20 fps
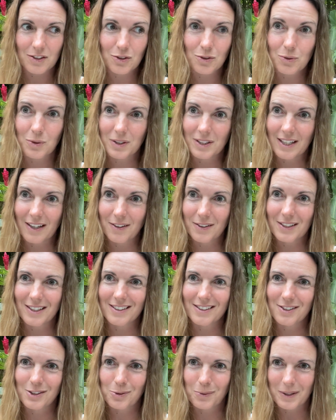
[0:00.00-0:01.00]
sold out
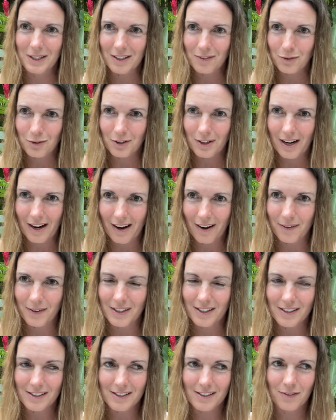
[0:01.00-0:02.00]
in 24
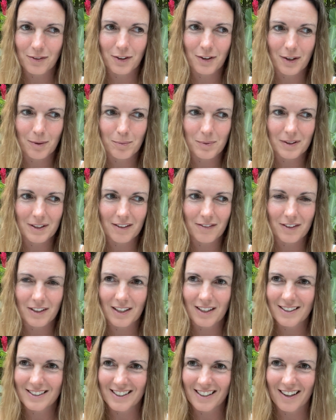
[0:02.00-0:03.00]
hours, if you can believe it.